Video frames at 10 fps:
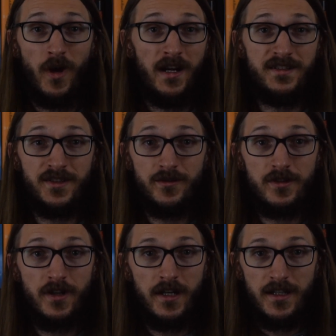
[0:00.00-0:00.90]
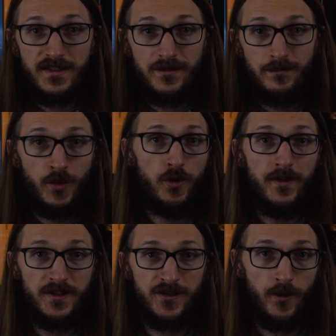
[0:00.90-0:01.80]
why does it look like it's
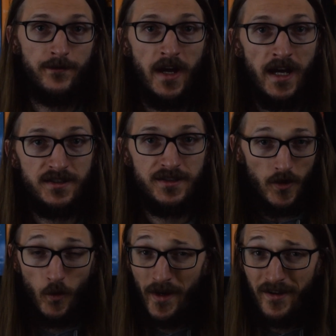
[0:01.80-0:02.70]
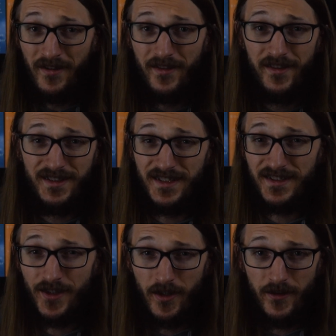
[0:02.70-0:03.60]
moving so fast? Well, this
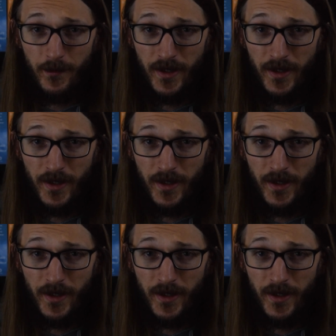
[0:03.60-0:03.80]
is called the